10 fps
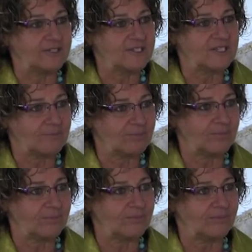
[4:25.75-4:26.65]
step
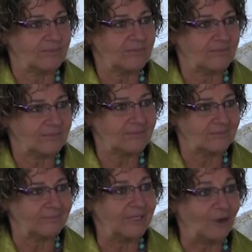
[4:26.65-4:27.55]

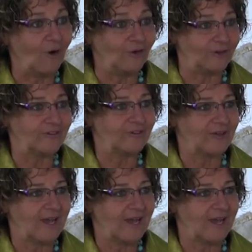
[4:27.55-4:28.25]
beyond.